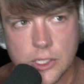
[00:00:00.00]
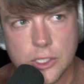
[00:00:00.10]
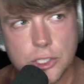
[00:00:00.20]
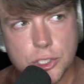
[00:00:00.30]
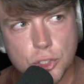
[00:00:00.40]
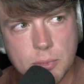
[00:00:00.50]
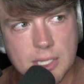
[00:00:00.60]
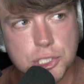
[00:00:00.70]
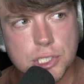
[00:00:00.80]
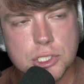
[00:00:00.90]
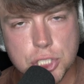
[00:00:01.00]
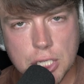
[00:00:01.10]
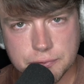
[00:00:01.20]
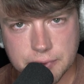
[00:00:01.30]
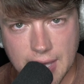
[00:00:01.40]
You mentioned
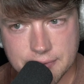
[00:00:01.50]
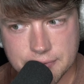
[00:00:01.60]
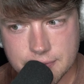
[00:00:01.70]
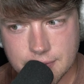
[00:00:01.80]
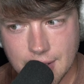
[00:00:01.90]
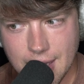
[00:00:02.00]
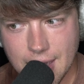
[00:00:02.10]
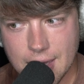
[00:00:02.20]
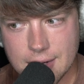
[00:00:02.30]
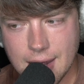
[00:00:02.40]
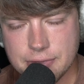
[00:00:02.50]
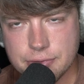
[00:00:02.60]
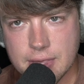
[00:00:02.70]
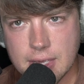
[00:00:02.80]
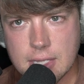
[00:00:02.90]
shelf life, and I
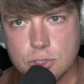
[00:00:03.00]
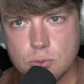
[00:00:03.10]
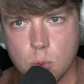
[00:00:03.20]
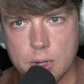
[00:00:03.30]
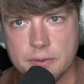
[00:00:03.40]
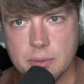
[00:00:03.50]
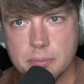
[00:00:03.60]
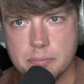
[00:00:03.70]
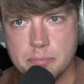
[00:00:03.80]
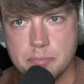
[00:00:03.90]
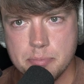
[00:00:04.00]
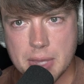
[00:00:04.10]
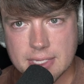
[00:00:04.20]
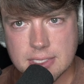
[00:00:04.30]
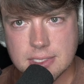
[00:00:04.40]
think it's one of the
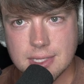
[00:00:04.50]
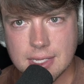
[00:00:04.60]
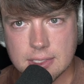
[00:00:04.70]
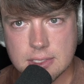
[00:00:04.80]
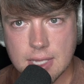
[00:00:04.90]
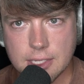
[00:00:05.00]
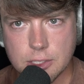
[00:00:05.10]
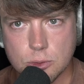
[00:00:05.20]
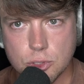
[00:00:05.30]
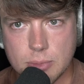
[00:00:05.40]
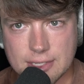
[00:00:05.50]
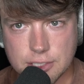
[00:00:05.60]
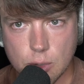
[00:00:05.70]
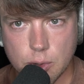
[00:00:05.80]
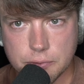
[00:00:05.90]
best things that YouTube has
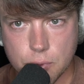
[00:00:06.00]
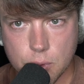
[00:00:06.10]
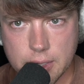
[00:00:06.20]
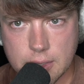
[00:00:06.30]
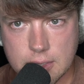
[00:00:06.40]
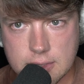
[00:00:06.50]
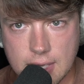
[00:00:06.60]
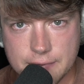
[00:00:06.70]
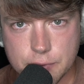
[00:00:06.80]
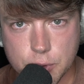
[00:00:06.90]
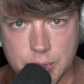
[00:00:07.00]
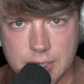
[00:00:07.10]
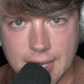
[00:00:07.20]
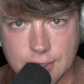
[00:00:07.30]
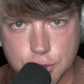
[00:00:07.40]
going for it is the
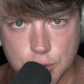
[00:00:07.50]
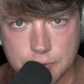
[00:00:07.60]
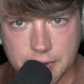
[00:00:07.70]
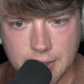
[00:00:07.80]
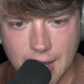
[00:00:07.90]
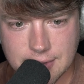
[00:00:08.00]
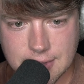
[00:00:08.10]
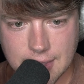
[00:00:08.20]
evergreen nature of the content.